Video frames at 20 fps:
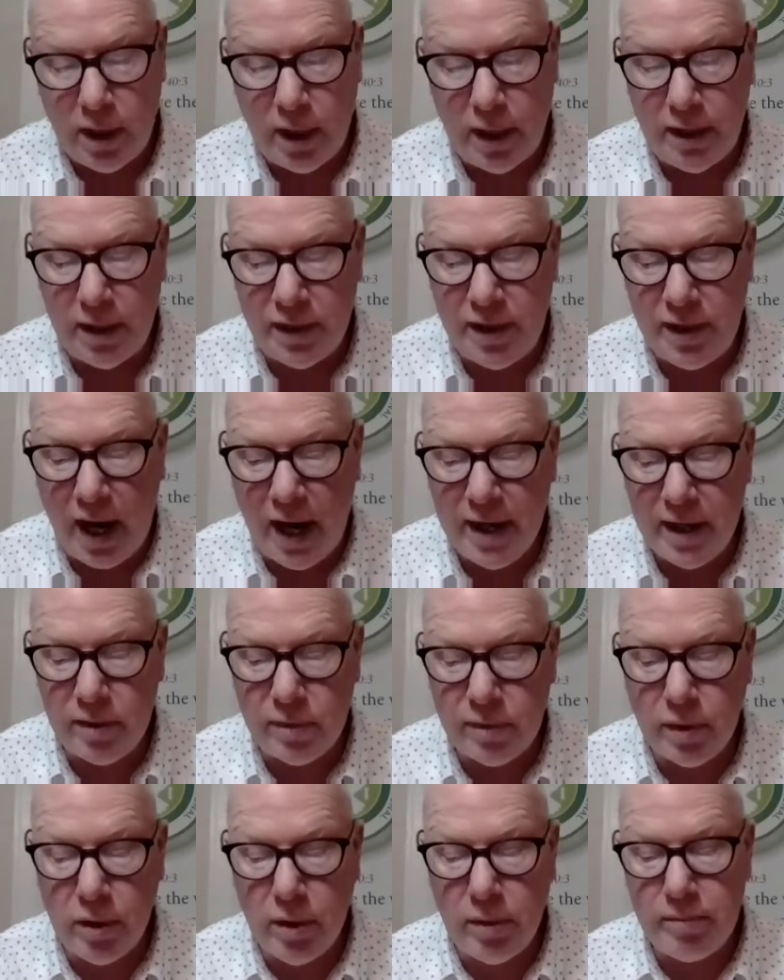In the
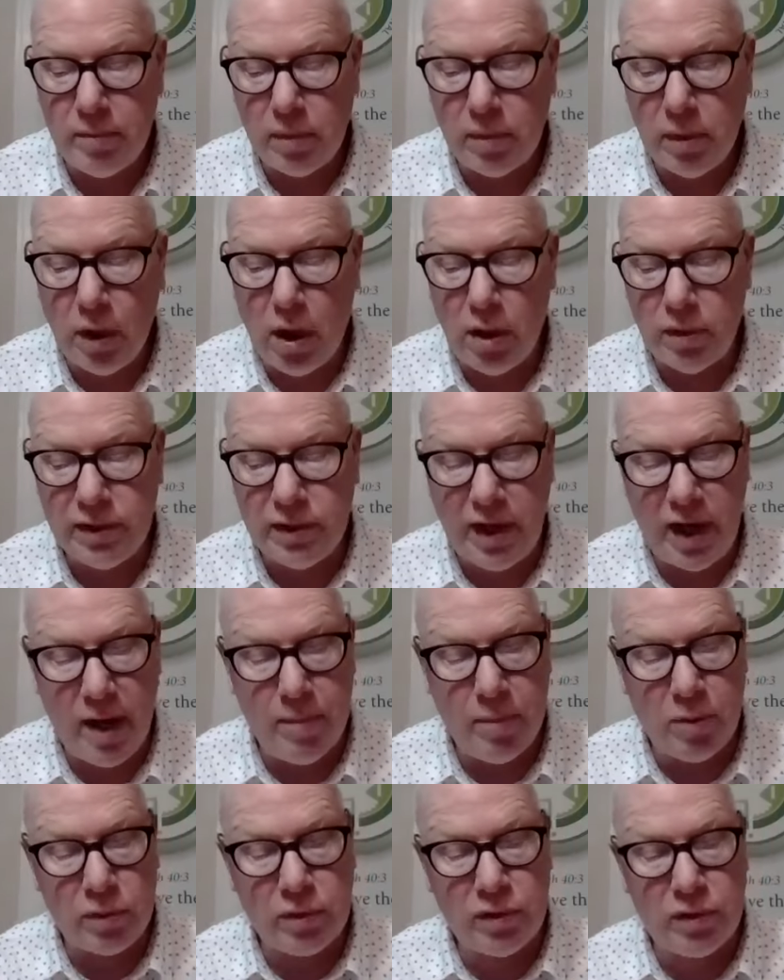dining room, long
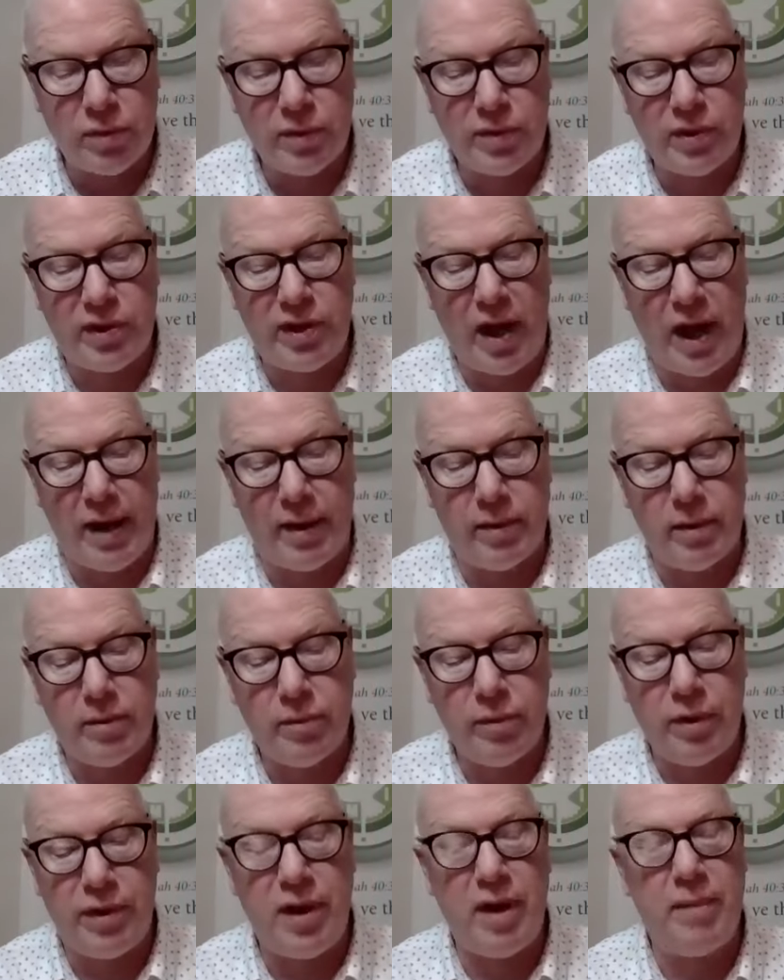tables were set
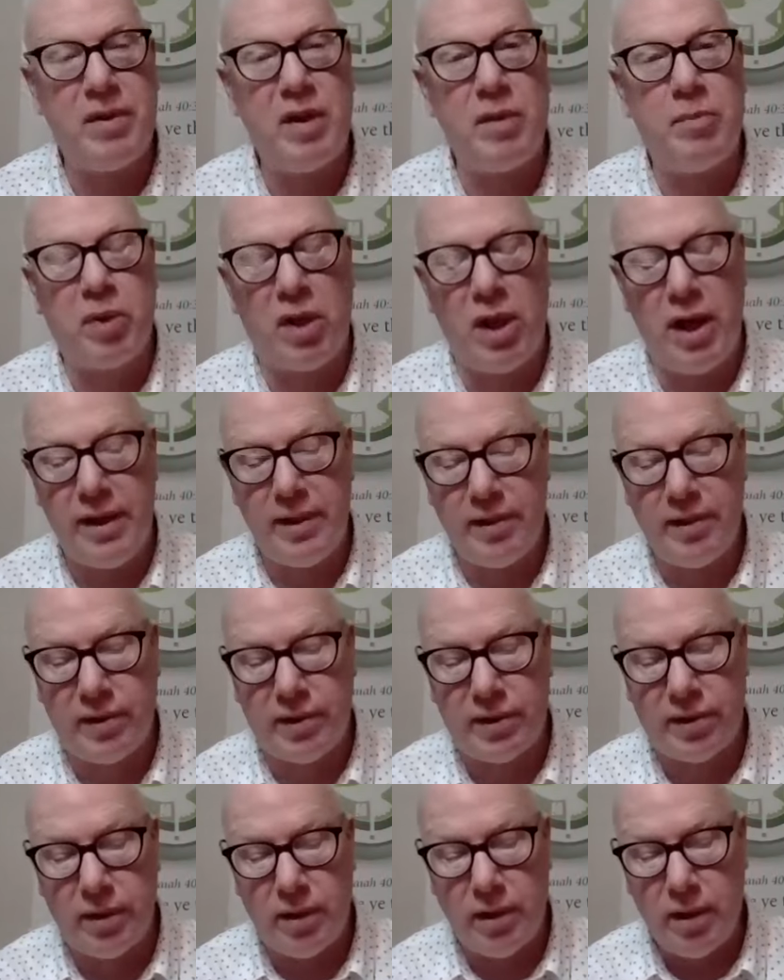with empty
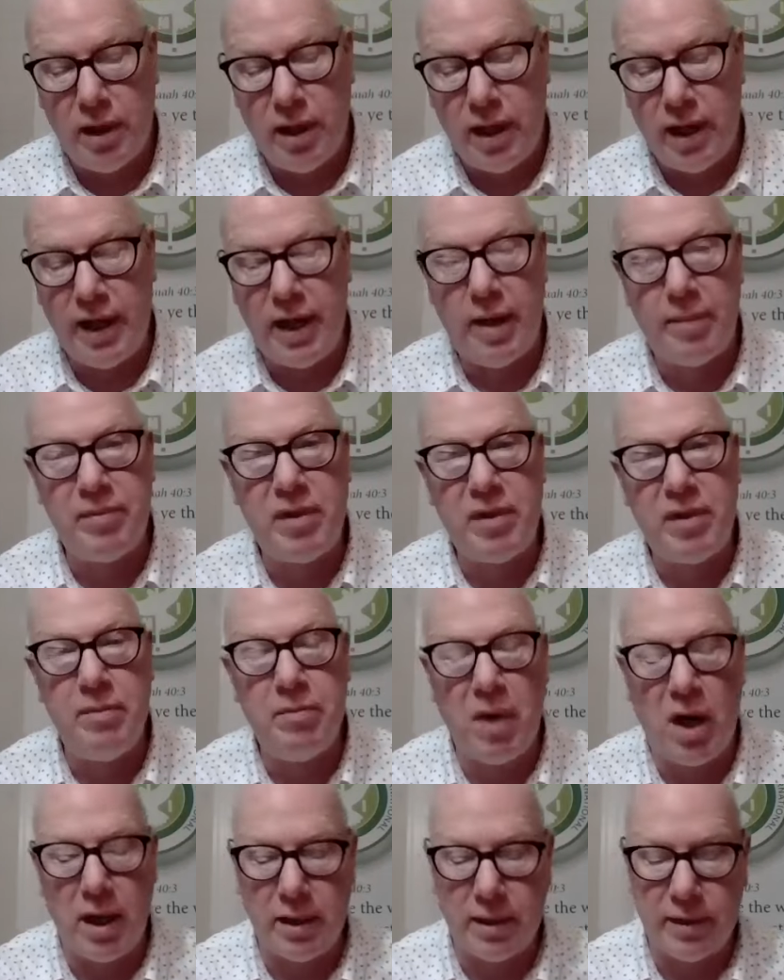plates and empty
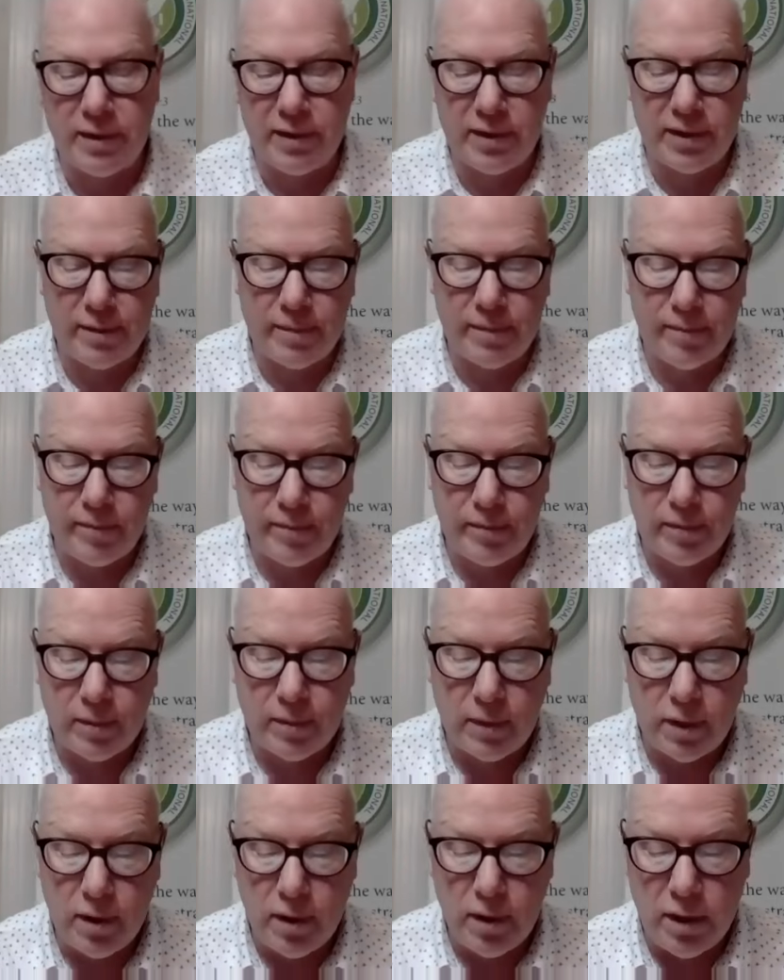mugs.
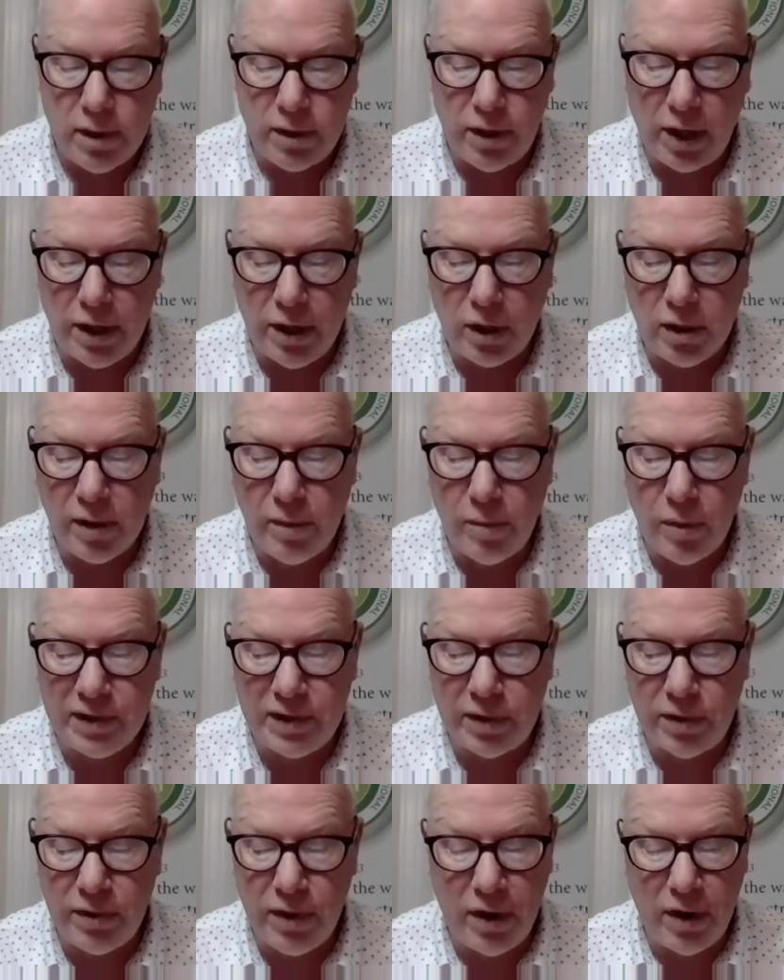Not only
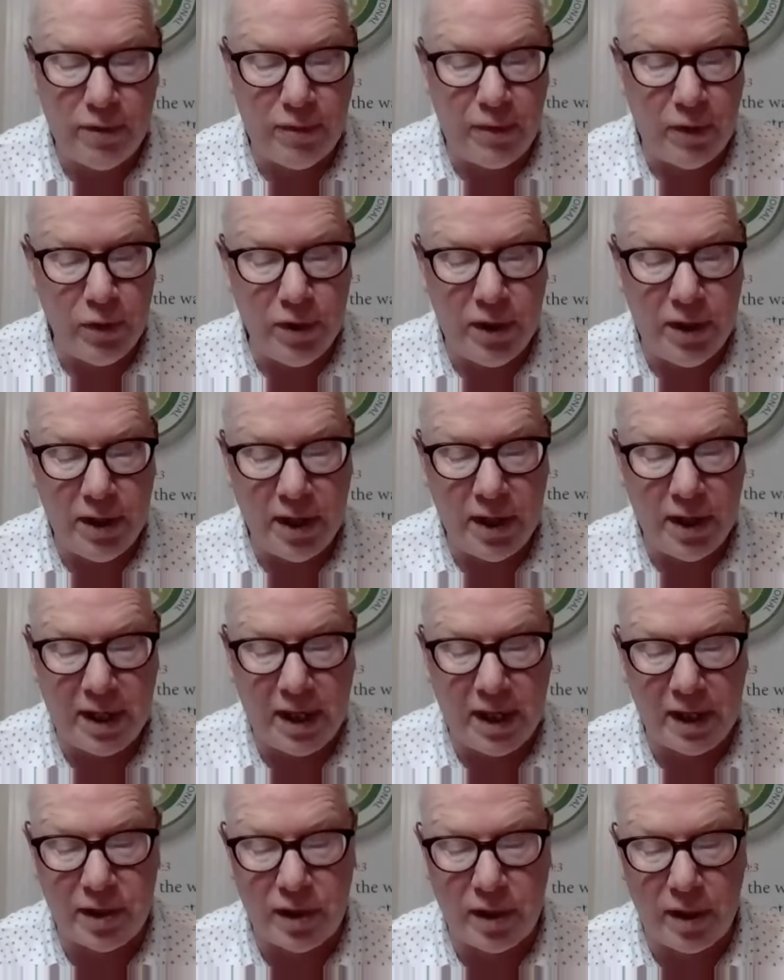was there no food in the
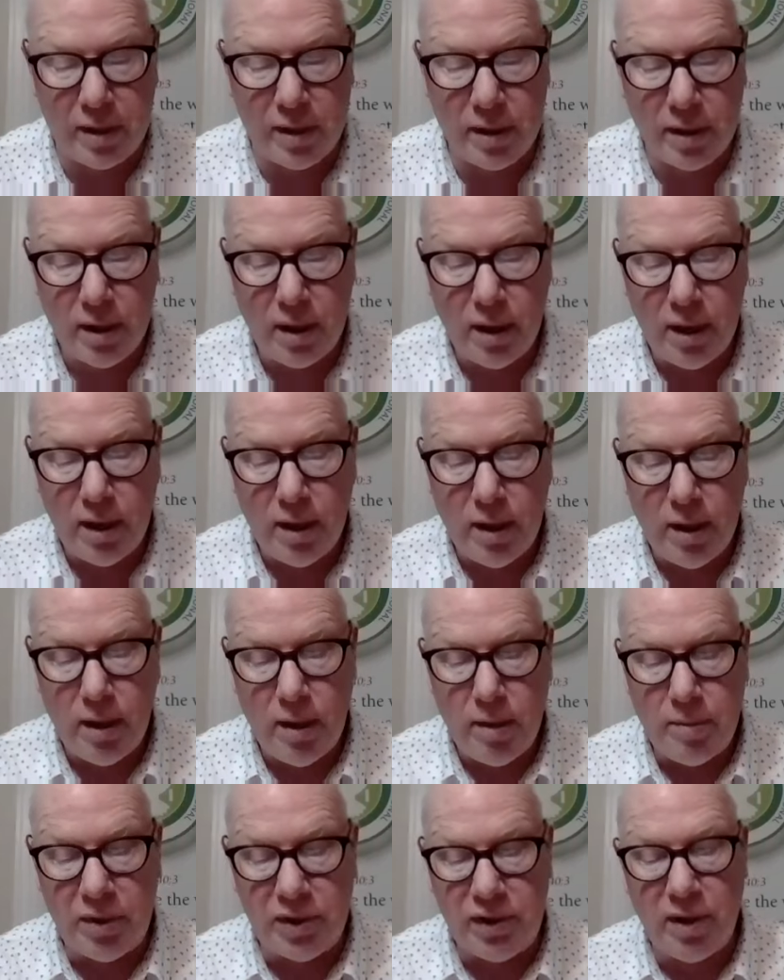kitchen,
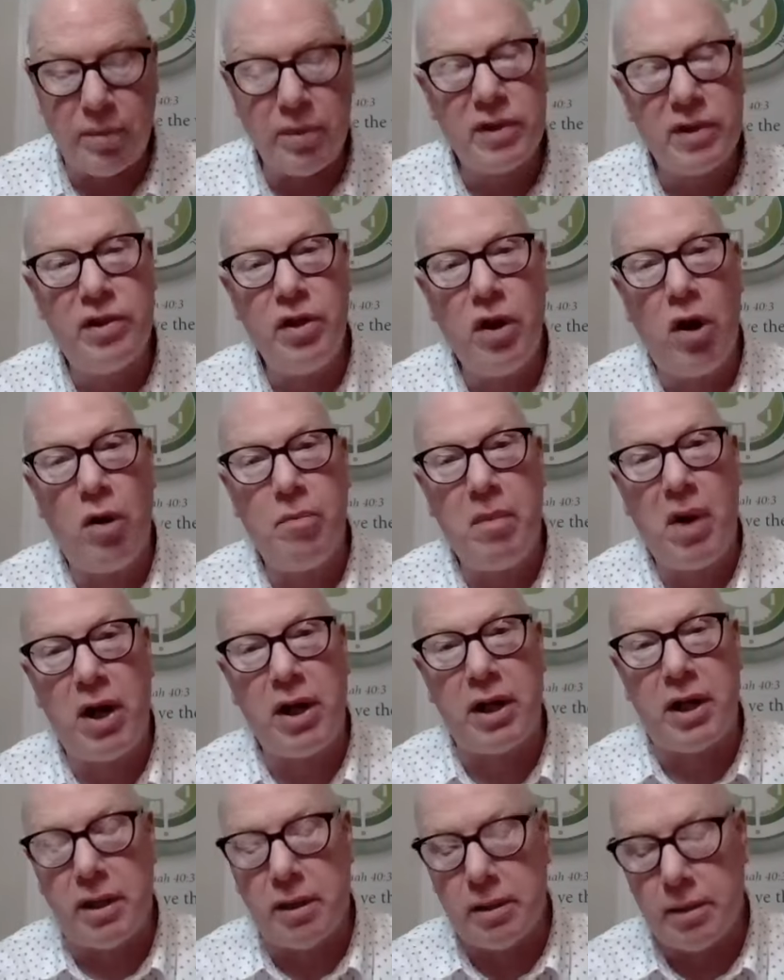but there was no
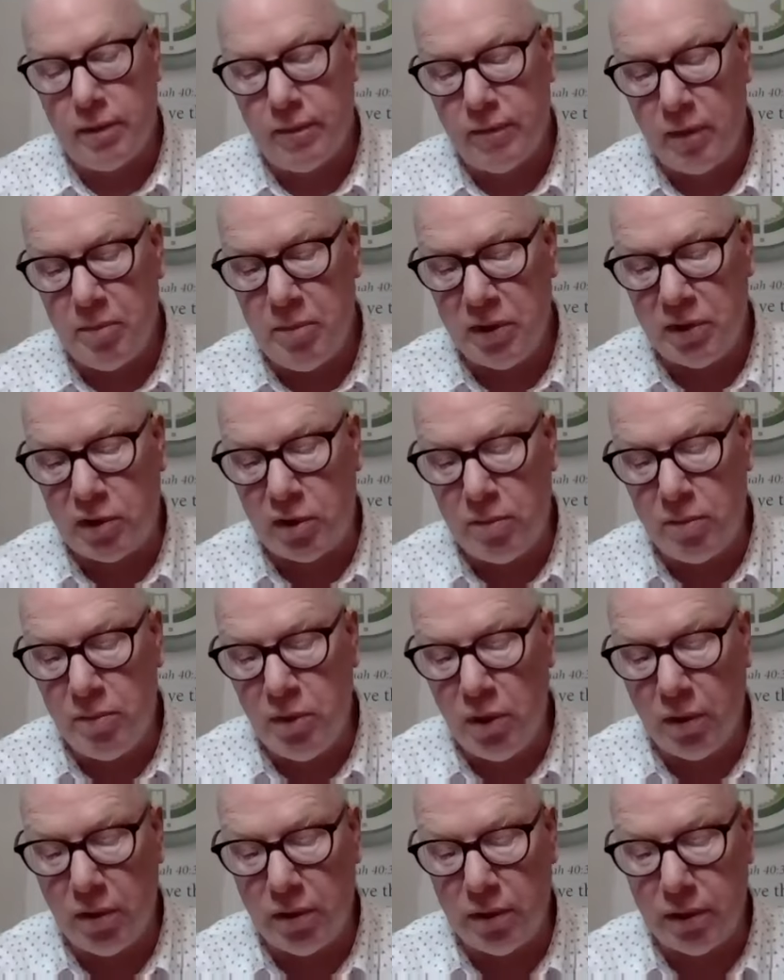money for Mr.
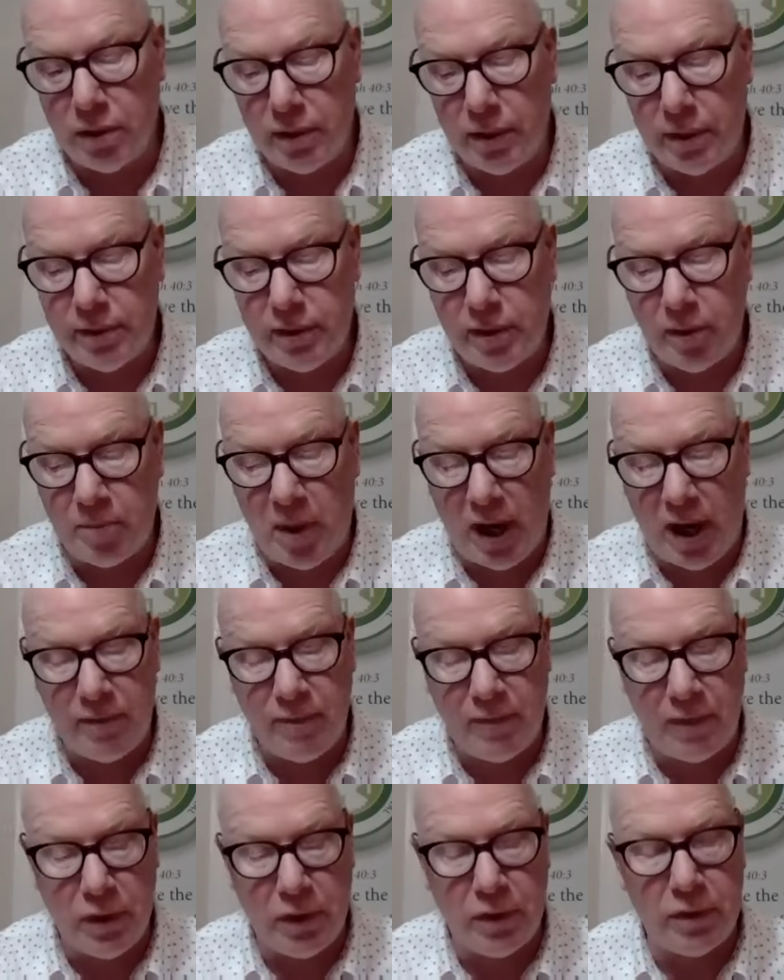Mueller to buy
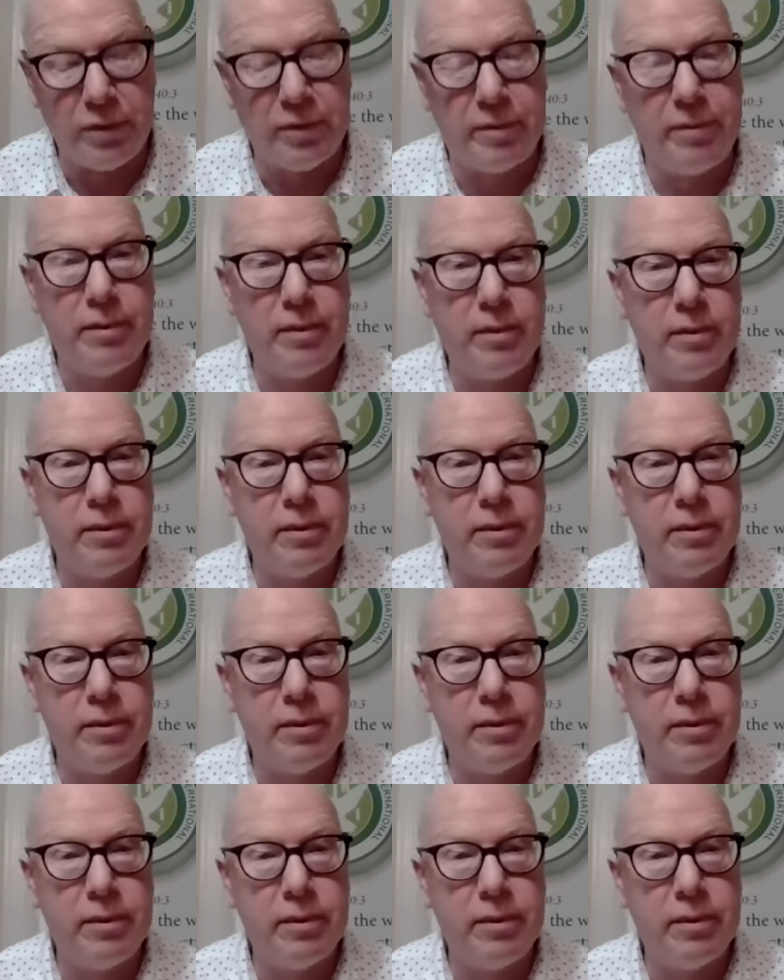food.